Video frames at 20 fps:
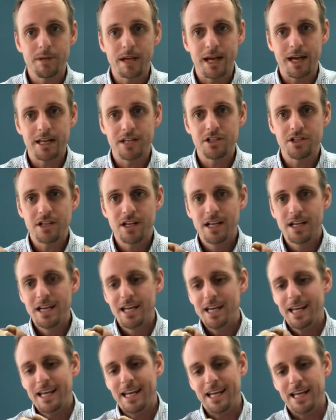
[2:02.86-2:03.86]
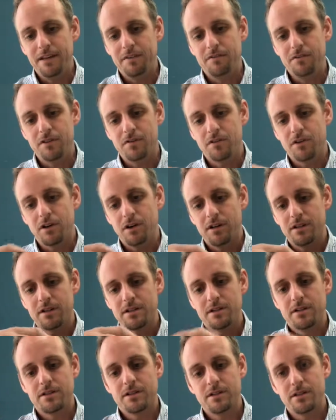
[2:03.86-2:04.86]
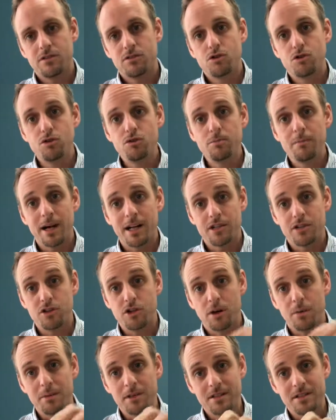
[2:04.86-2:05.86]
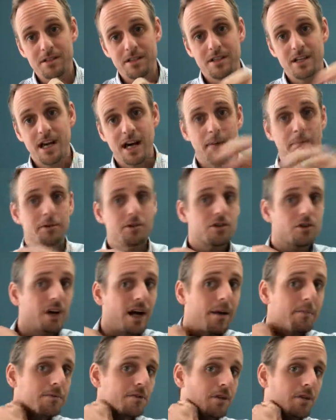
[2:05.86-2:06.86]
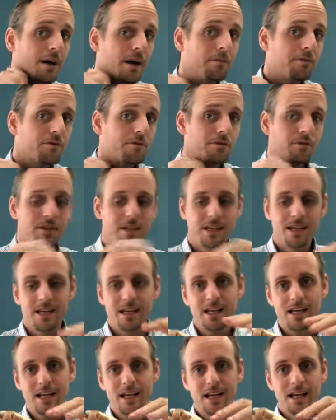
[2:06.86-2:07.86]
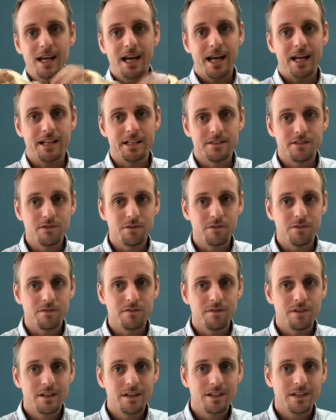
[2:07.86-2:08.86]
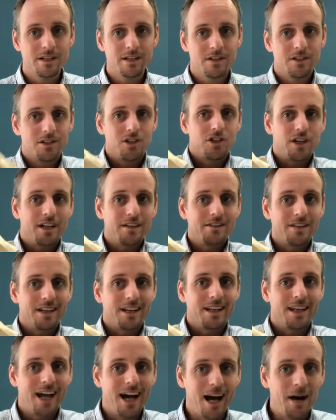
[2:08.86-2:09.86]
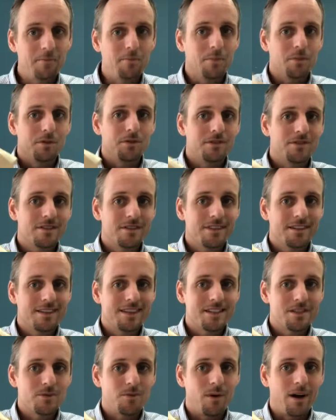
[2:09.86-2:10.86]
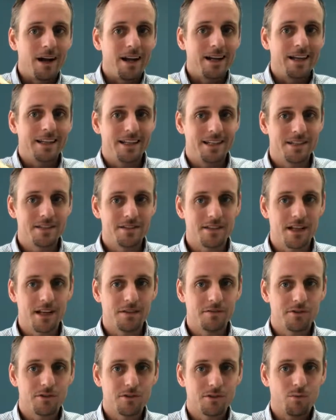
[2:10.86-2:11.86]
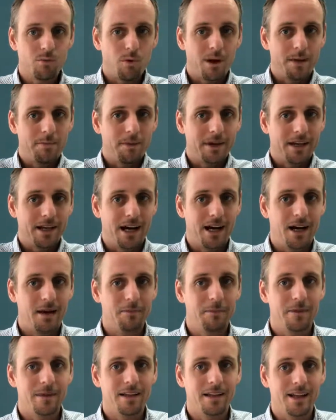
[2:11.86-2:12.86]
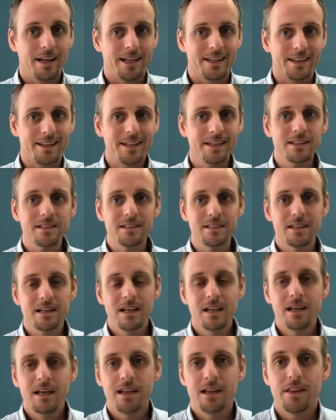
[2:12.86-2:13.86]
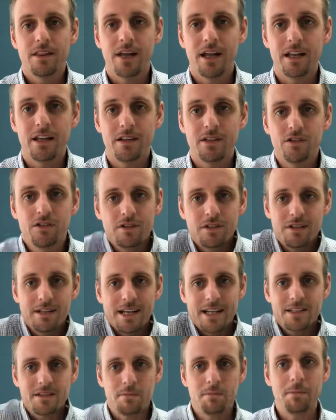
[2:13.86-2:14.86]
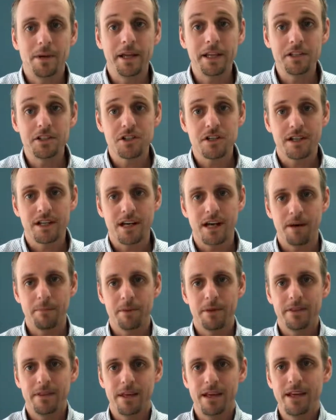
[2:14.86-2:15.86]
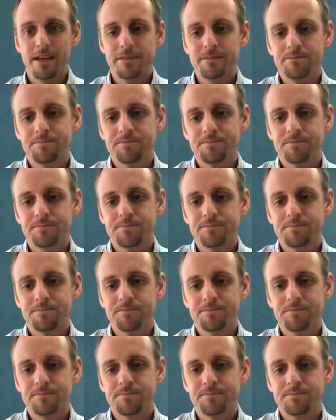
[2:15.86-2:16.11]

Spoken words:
cage, if you've got too much dominance in your upper traps or up through here and it's sort of shunting upwards this way instead of sweeping up like this, then you can get some pinching up in there.